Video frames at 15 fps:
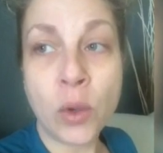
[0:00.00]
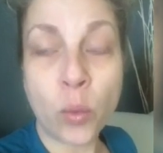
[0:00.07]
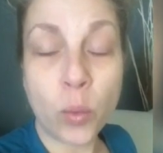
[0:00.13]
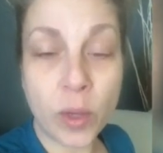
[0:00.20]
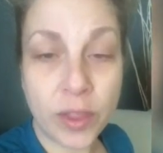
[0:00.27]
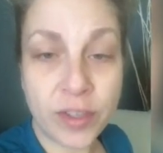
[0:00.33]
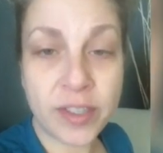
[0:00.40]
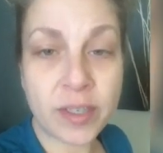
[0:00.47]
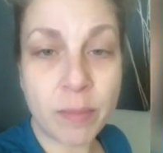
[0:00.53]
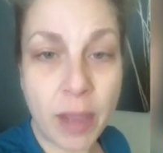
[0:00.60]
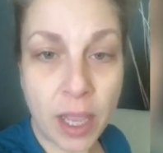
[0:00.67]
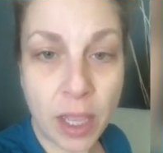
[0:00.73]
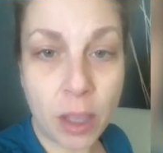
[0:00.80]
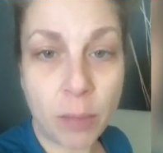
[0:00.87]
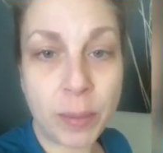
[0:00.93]
with some
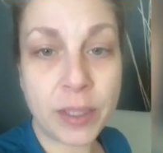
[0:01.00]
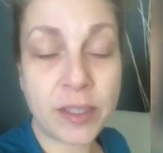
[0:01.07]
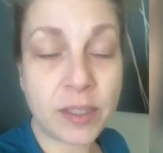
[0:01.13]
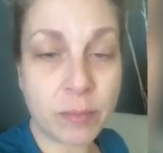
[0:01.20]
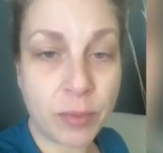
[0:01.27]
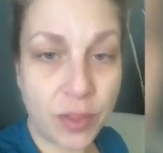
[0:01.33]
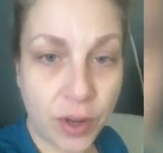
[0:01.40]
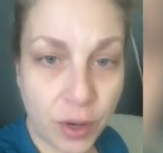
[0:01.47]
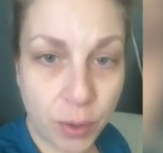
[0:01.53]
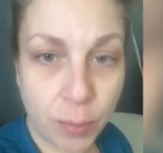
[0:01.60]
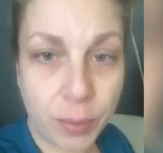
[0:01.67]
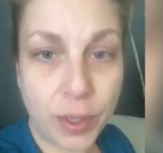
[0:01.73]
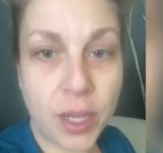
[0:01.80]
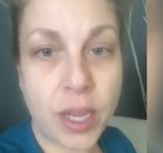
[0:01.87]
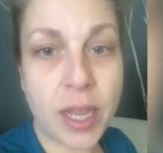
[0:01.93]
help and some
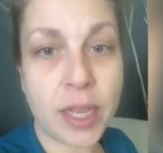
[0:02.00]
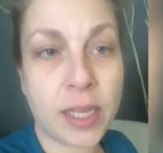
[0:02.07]
therapy